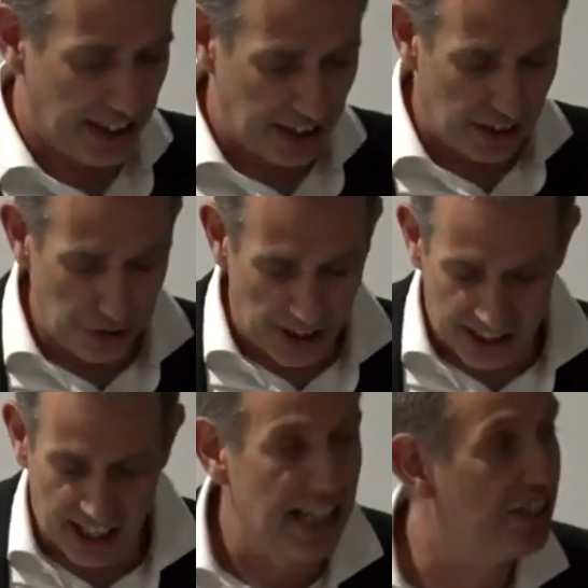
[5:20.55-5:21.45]
including
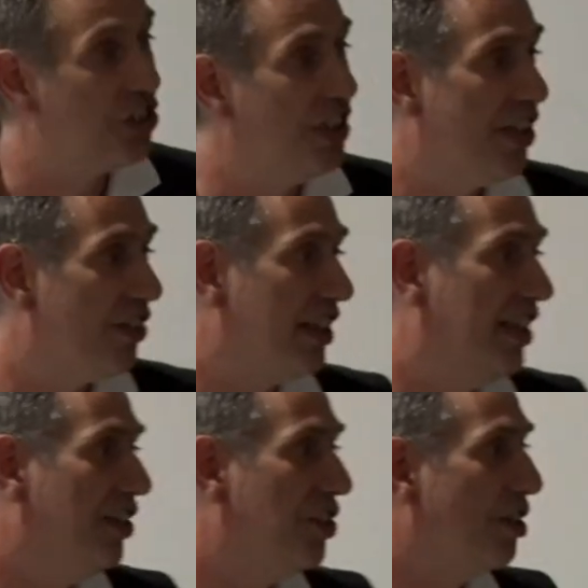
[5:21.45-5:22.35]
an engineering
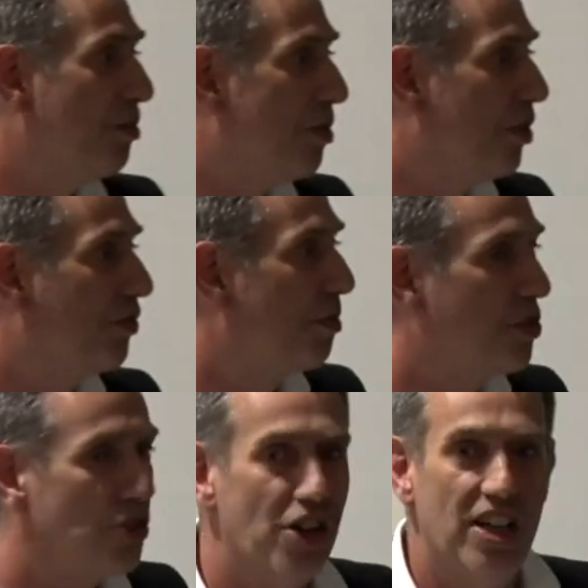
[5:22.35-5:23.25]
teaching award from the
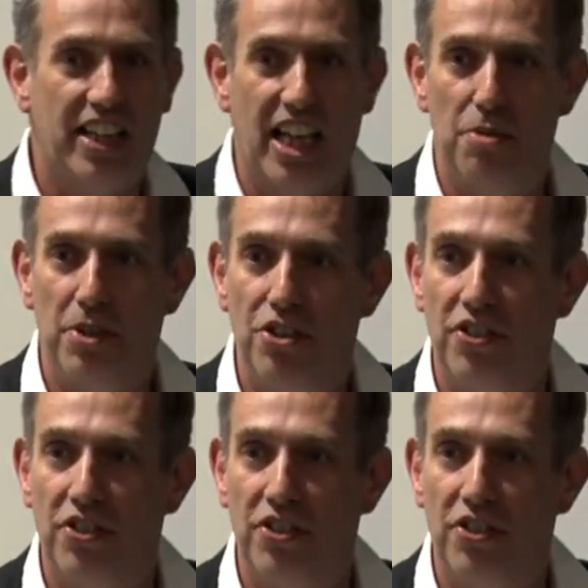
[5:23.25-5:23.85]
Royal Academy of